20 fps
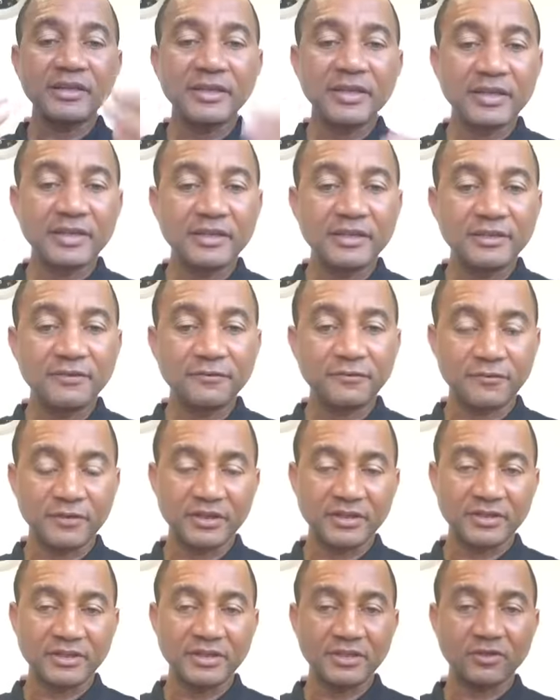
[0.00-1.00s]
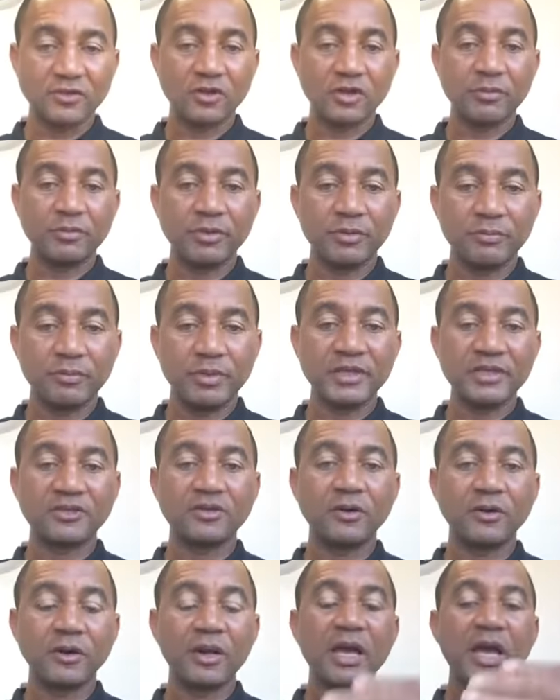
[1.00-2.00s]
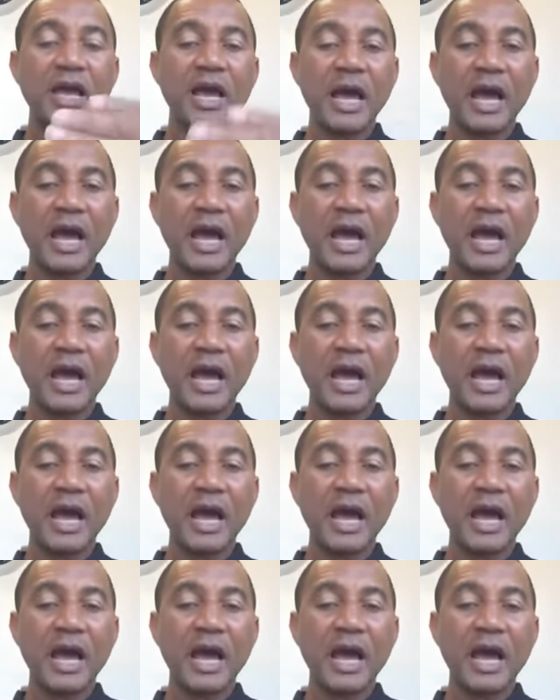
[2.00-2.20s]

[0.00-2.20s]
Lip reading: the difference is going to be based on